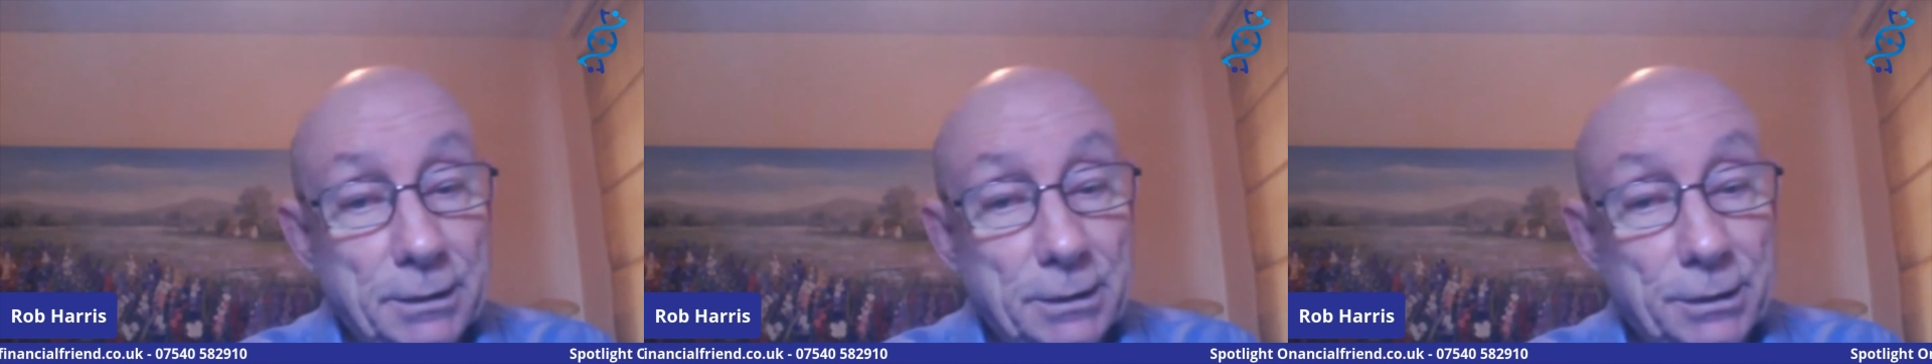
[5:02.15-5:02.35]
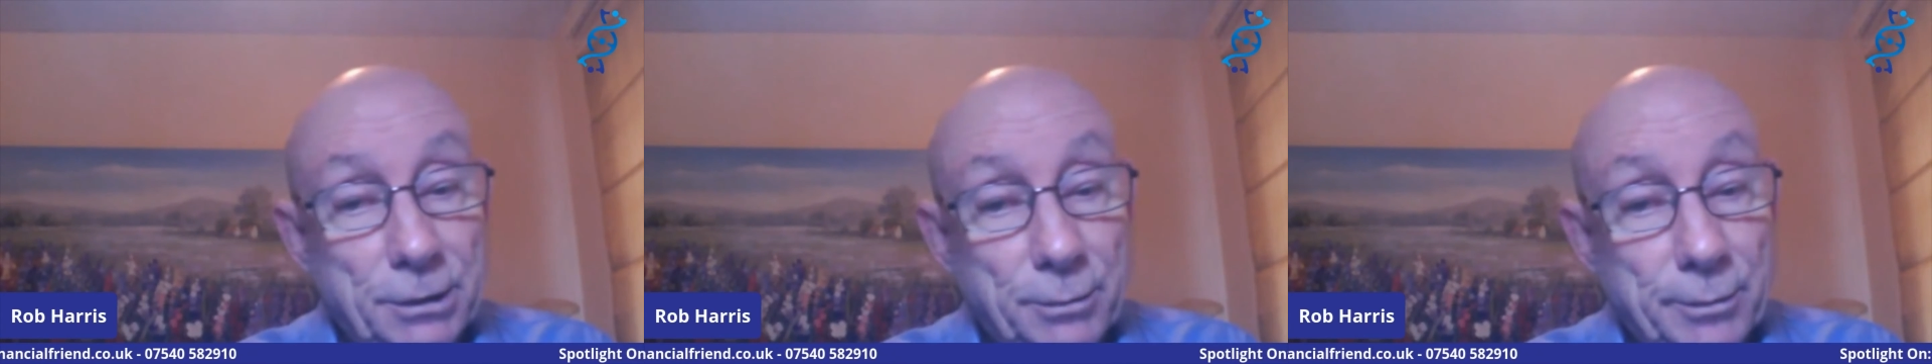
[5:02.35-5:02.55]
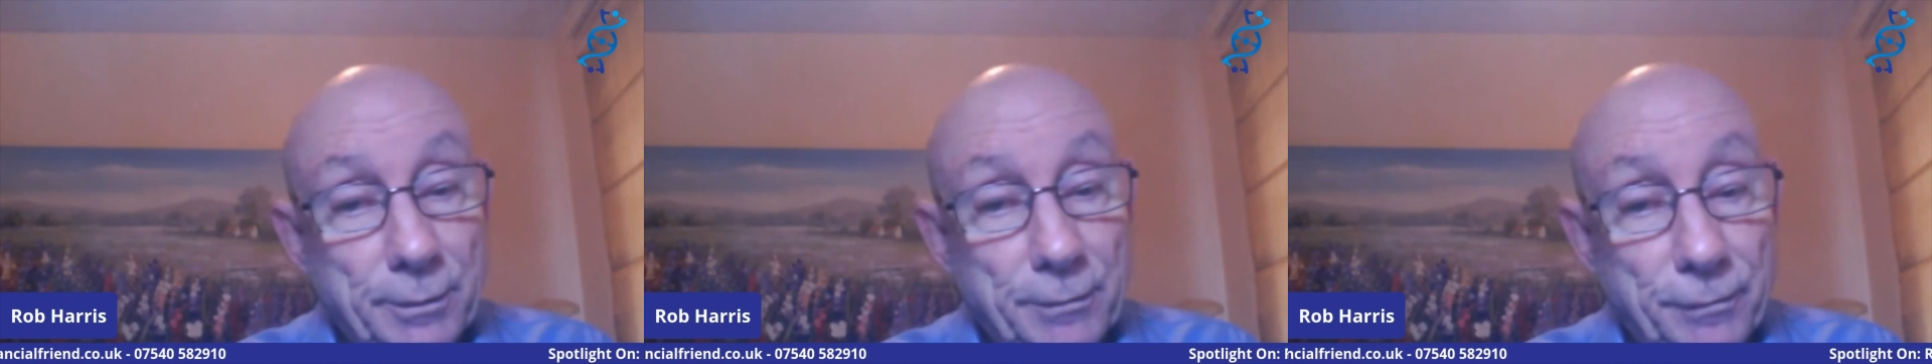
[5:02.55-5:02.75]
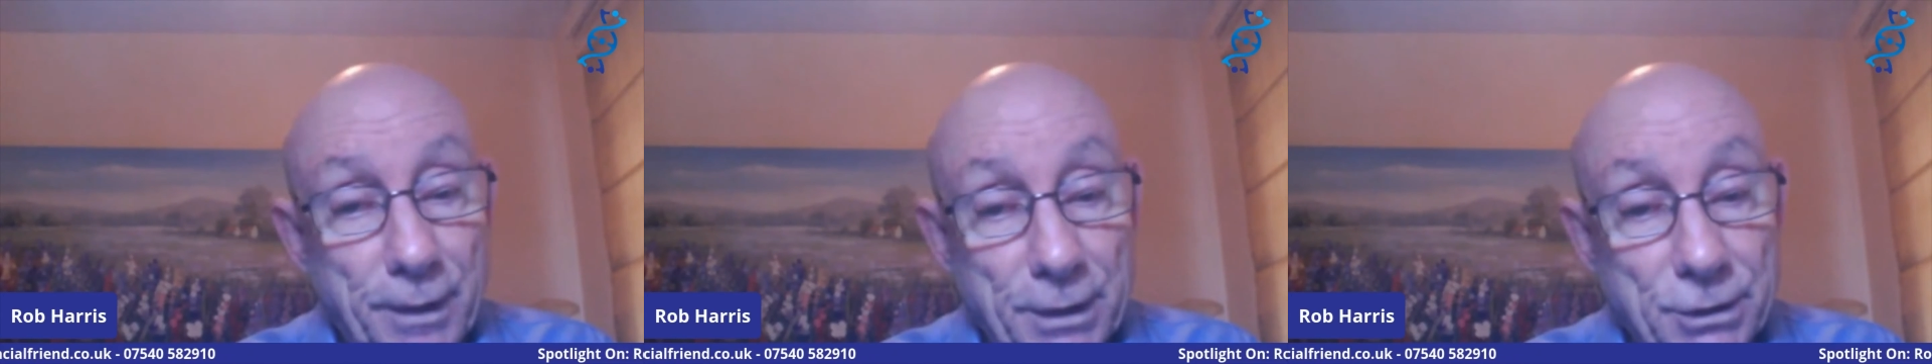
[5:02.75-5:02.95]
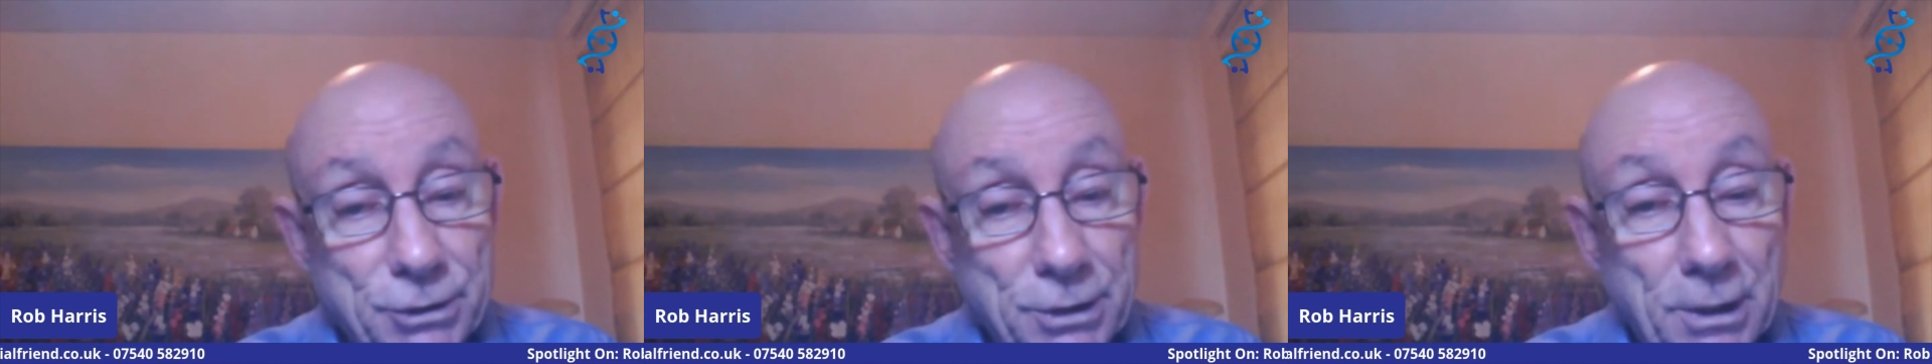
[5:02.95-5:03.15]
that you
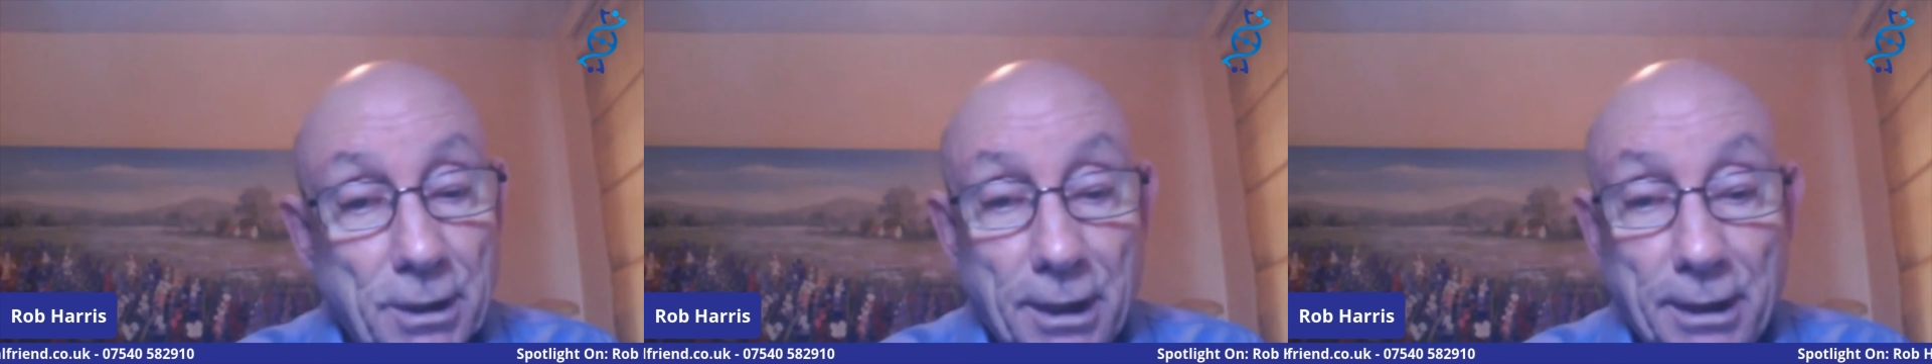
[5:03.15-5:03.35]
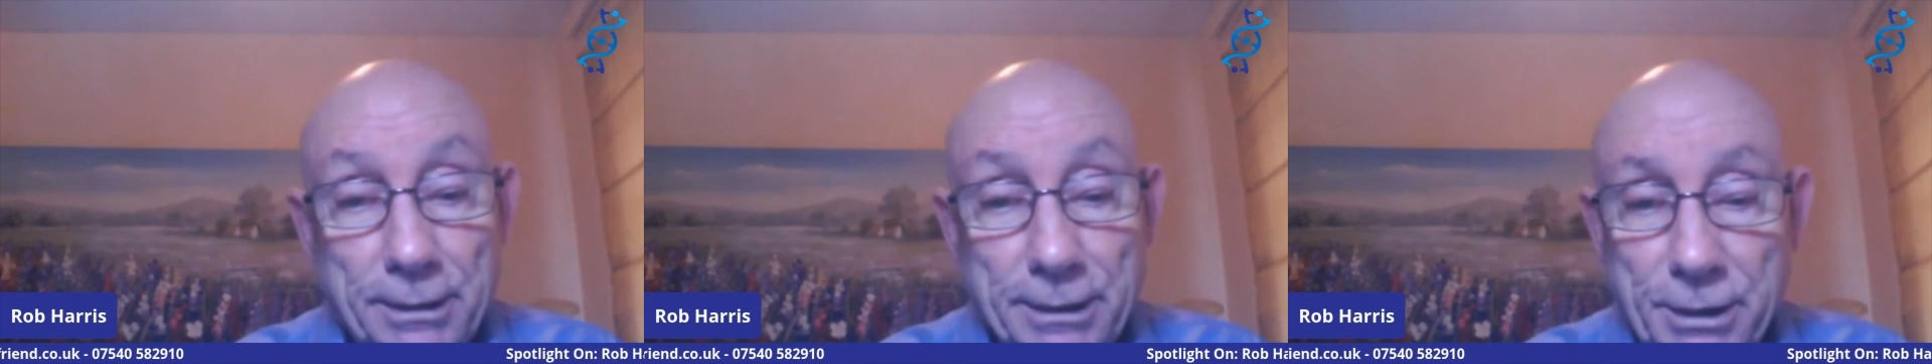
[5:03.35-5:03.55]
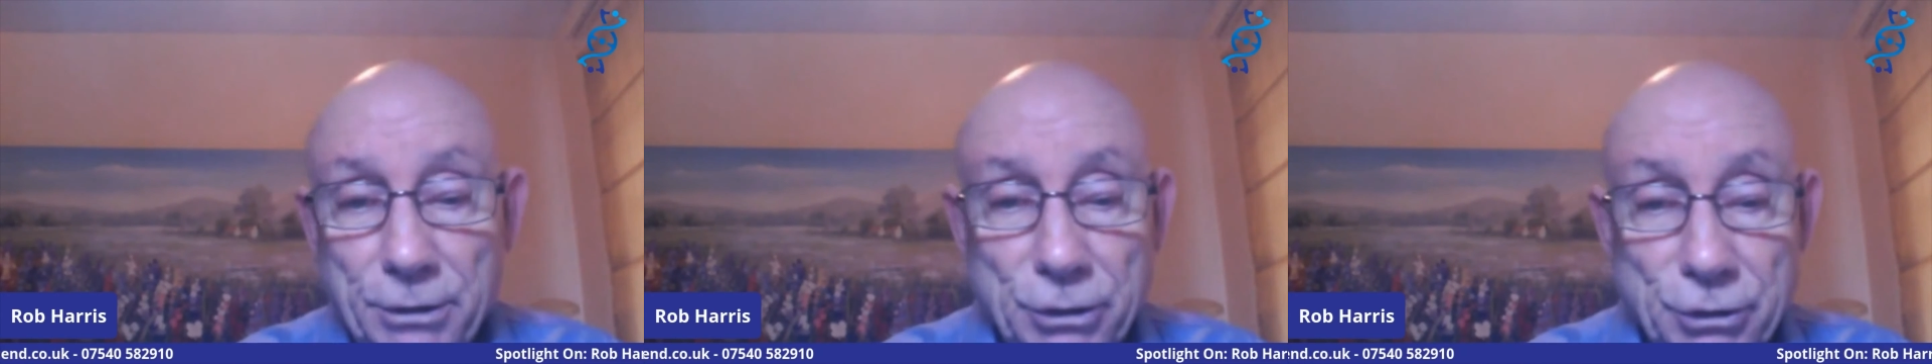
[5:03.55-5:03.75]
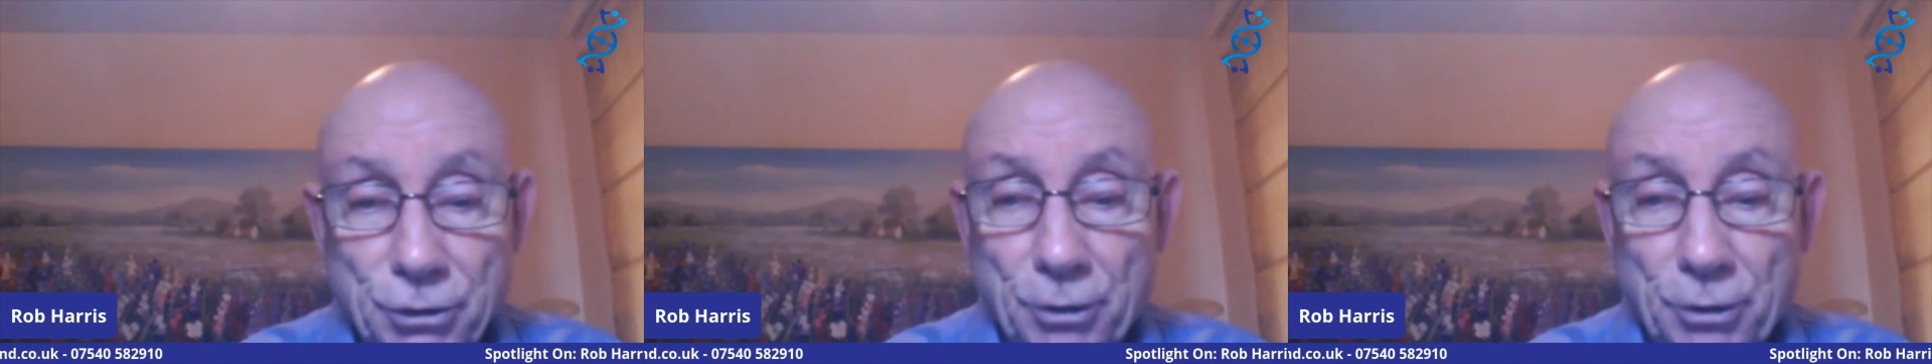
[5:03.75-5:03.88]
invest. I need to